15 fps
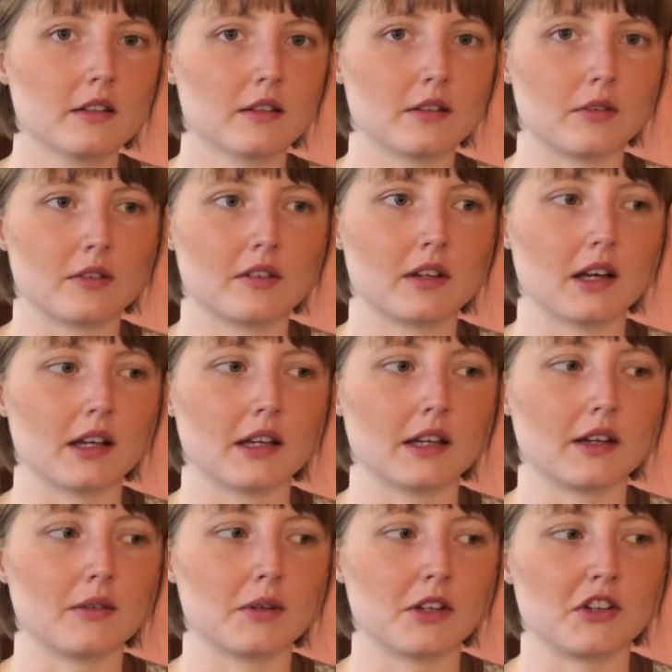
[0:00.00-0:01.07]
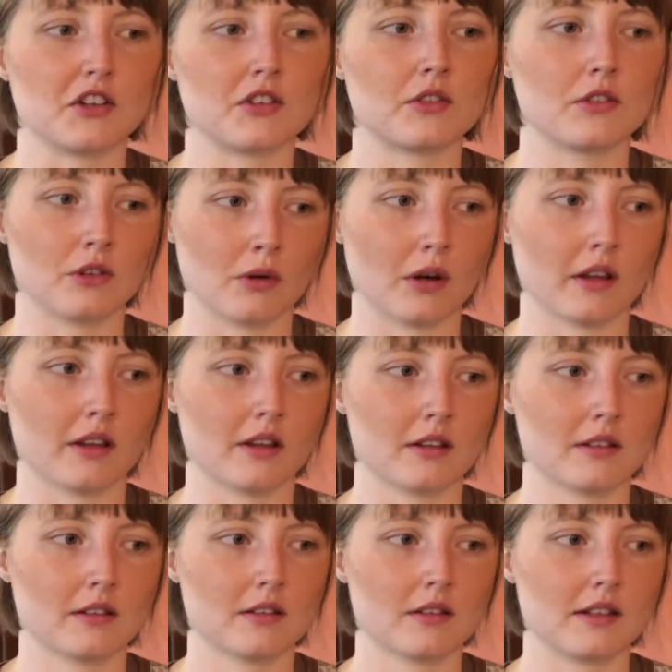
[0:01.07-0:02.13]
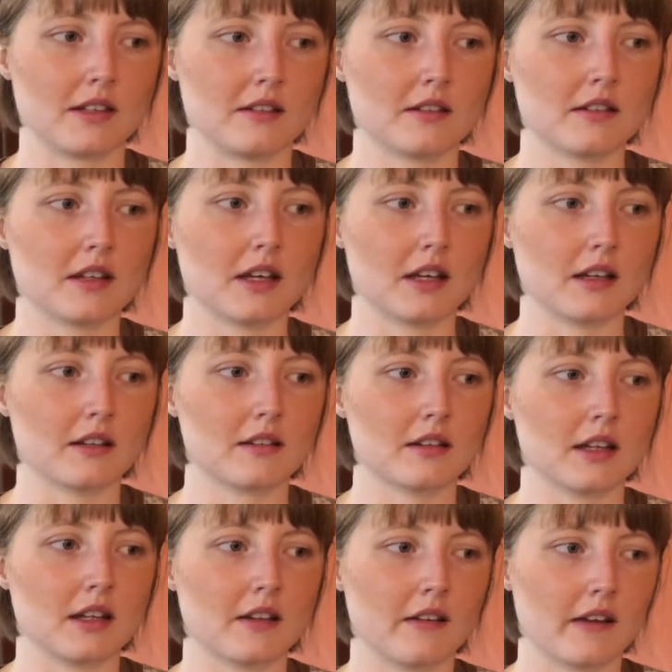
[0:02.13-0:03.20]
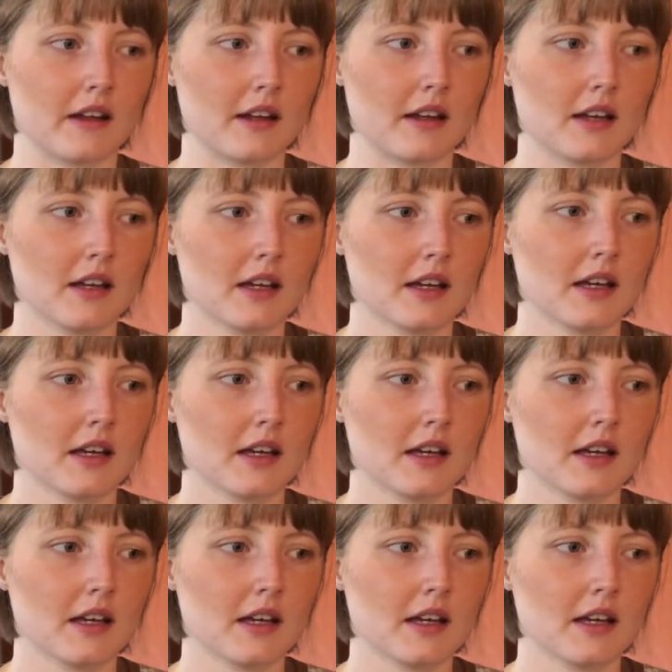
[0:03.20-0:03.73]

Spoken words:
So it's not like we just do all this, these things, and then